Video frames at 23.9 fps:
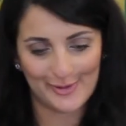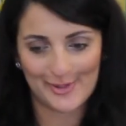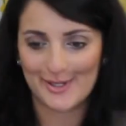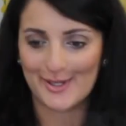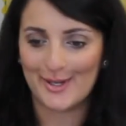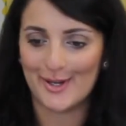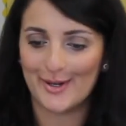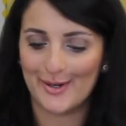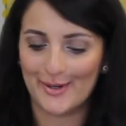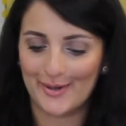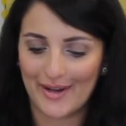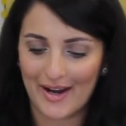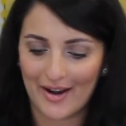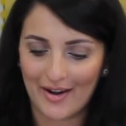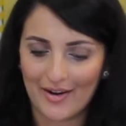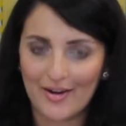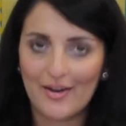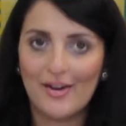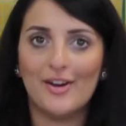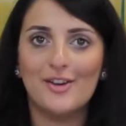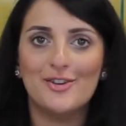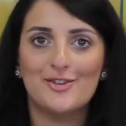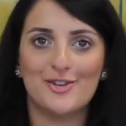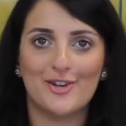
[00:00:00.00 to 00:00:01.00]
so Erin
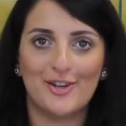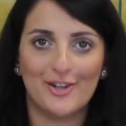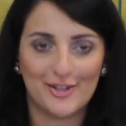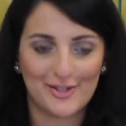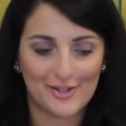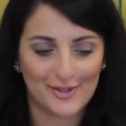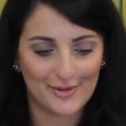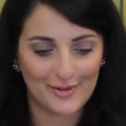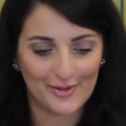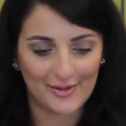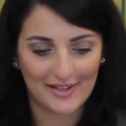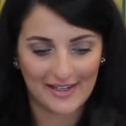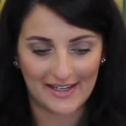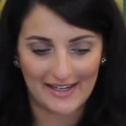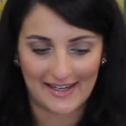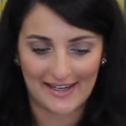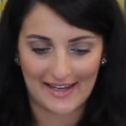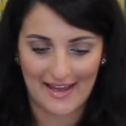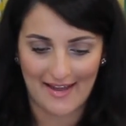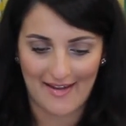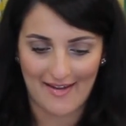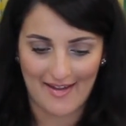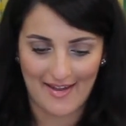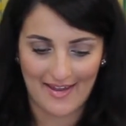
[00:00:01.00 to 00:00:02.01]
Condren also
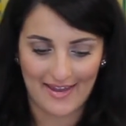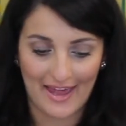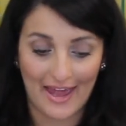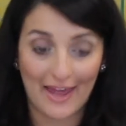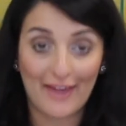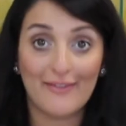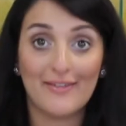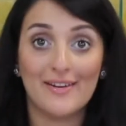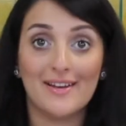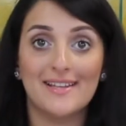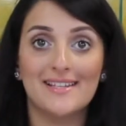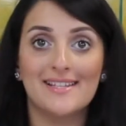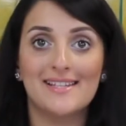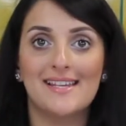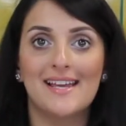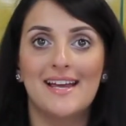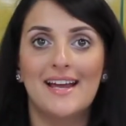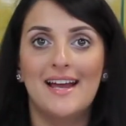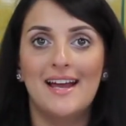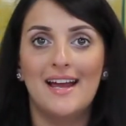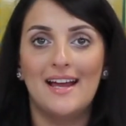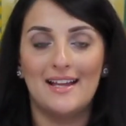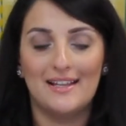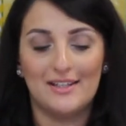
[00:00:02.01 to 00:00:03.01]
gave us
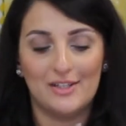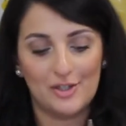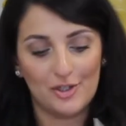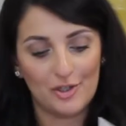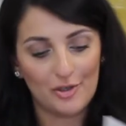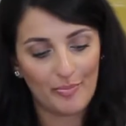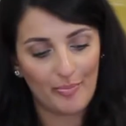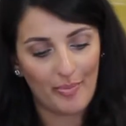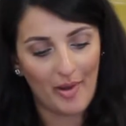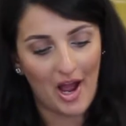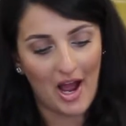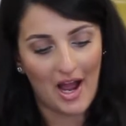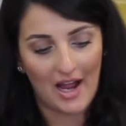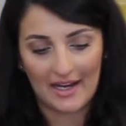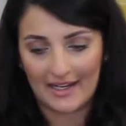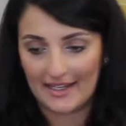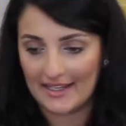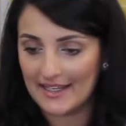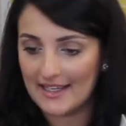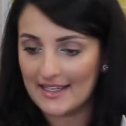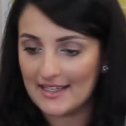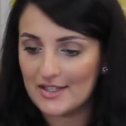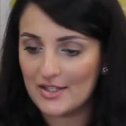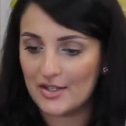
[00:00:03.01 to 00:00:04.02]
2
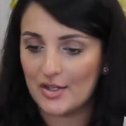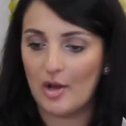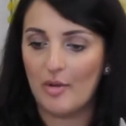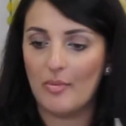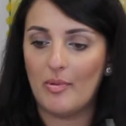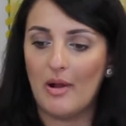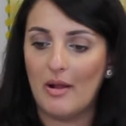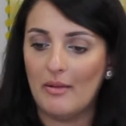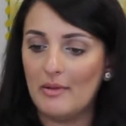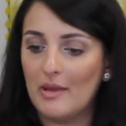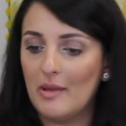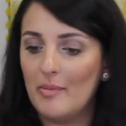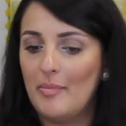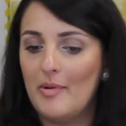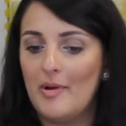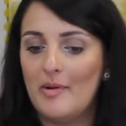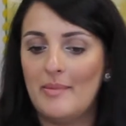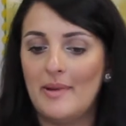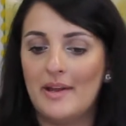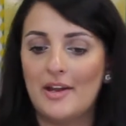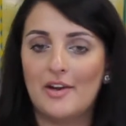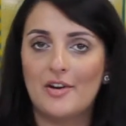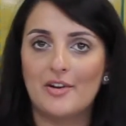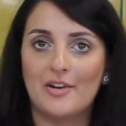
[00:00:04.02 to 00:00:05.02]
pockets, so I'll probably
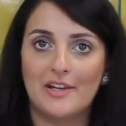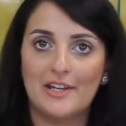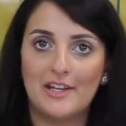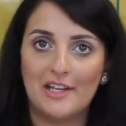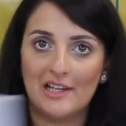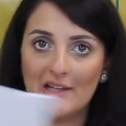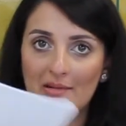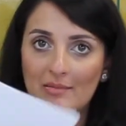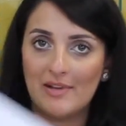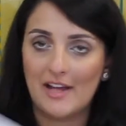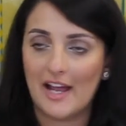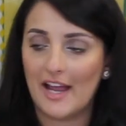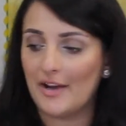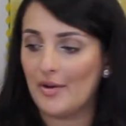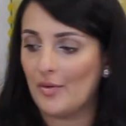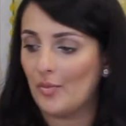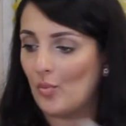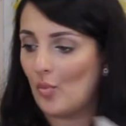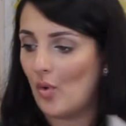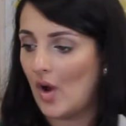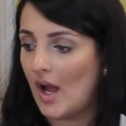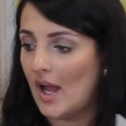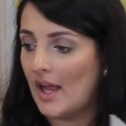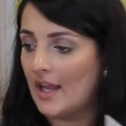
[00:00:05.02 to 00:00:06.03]
put my curriculum guide
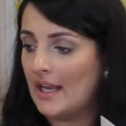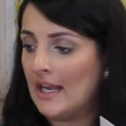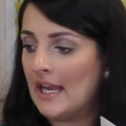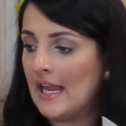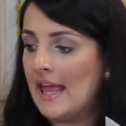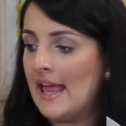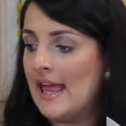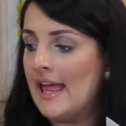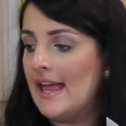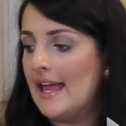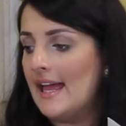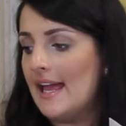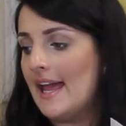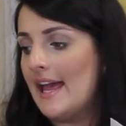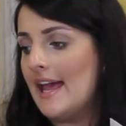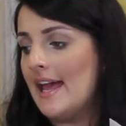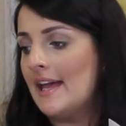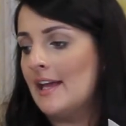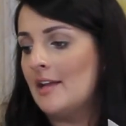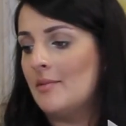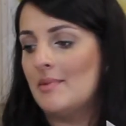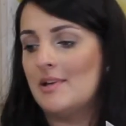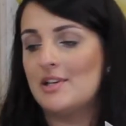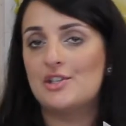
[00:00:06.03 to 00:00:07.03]
in one
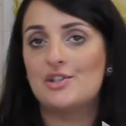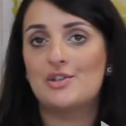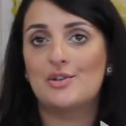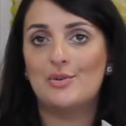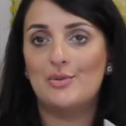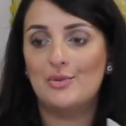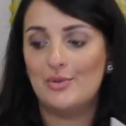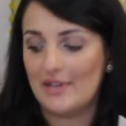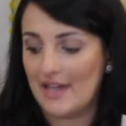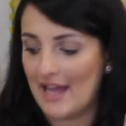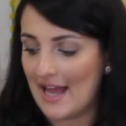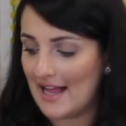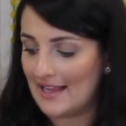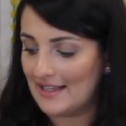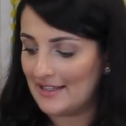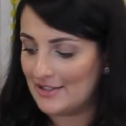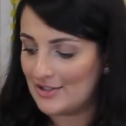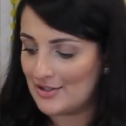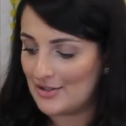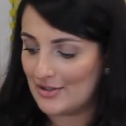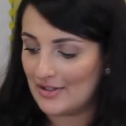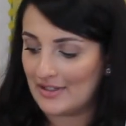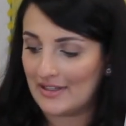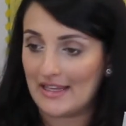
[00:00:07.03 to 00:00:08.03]
and my school
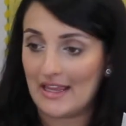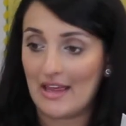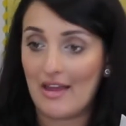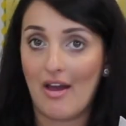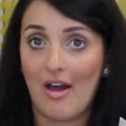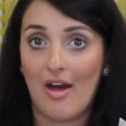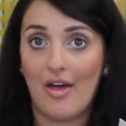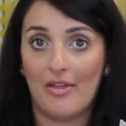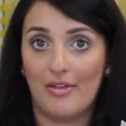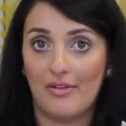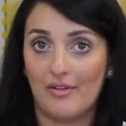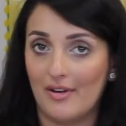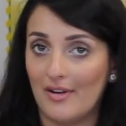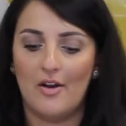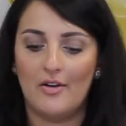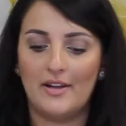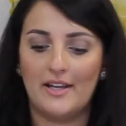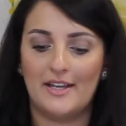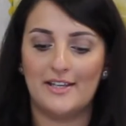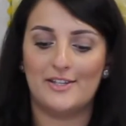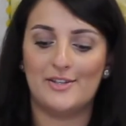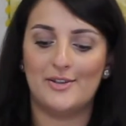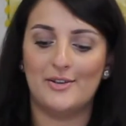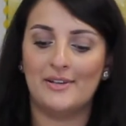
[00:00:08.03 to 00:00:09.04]
calendar in the other.
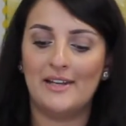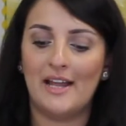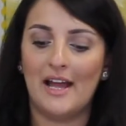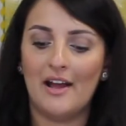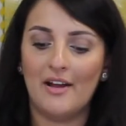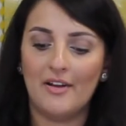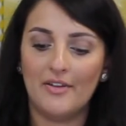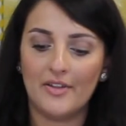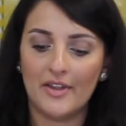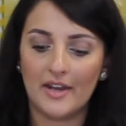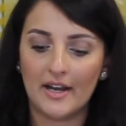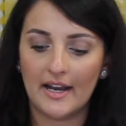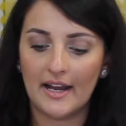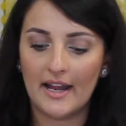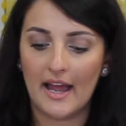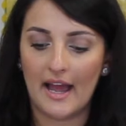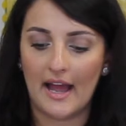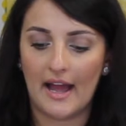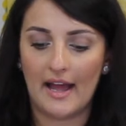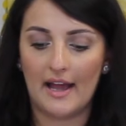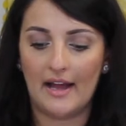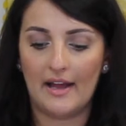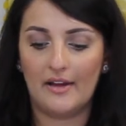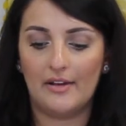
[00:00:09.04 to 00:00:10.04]
Okay, so now that I
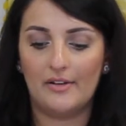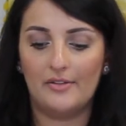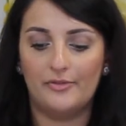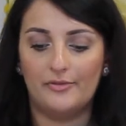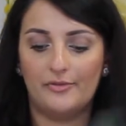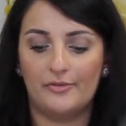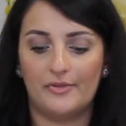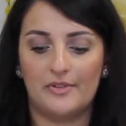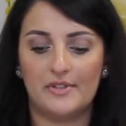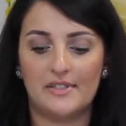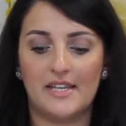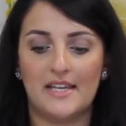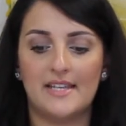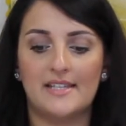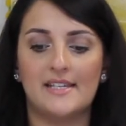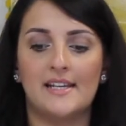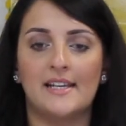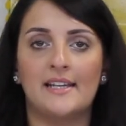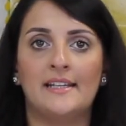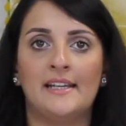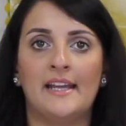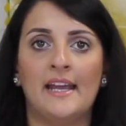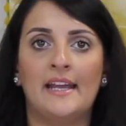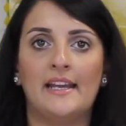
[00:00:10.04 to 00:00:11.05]
have
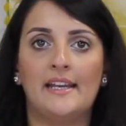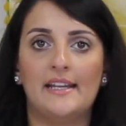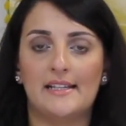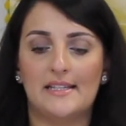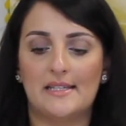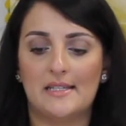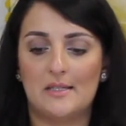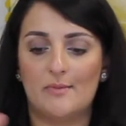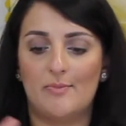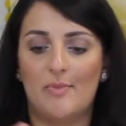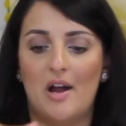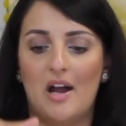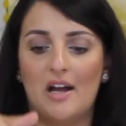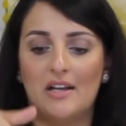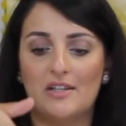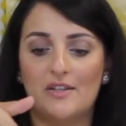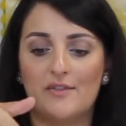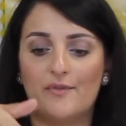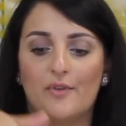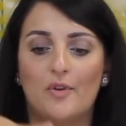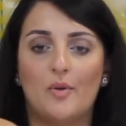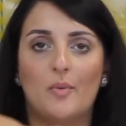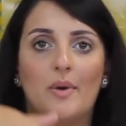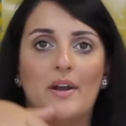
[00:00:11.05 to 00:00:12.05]
designated
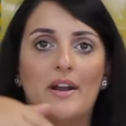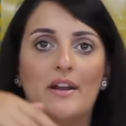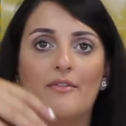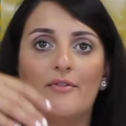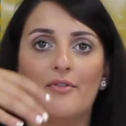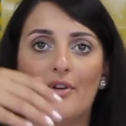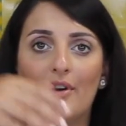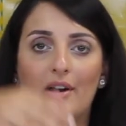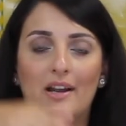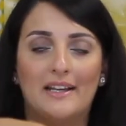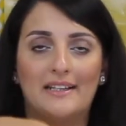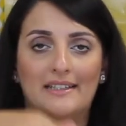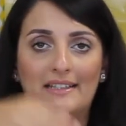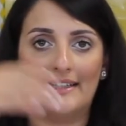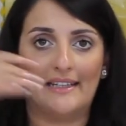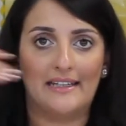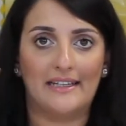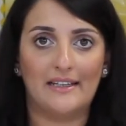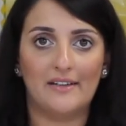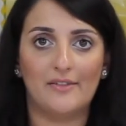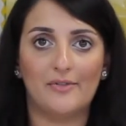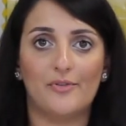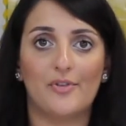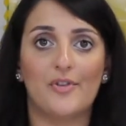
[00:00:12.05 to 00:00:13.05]
spots for whatever I
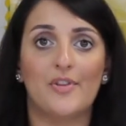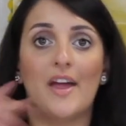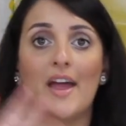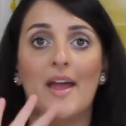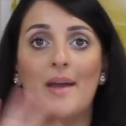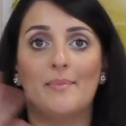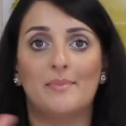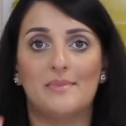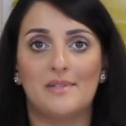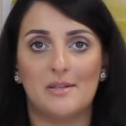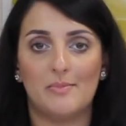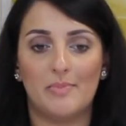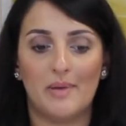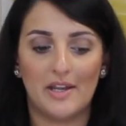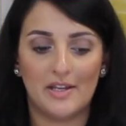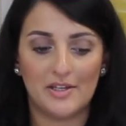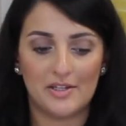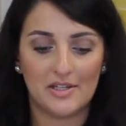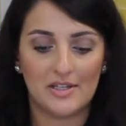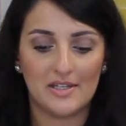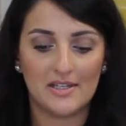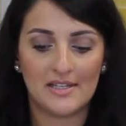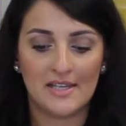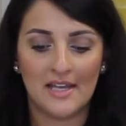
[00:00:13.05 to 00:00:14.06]
need for the empty
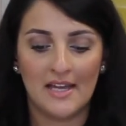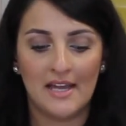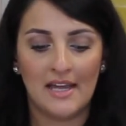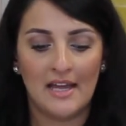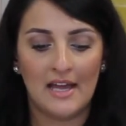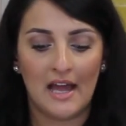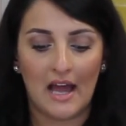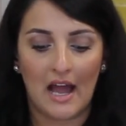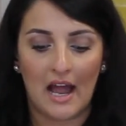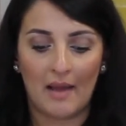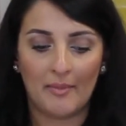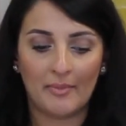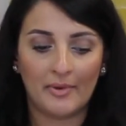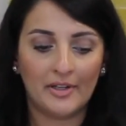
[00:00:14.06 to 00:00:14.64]
pages, I'm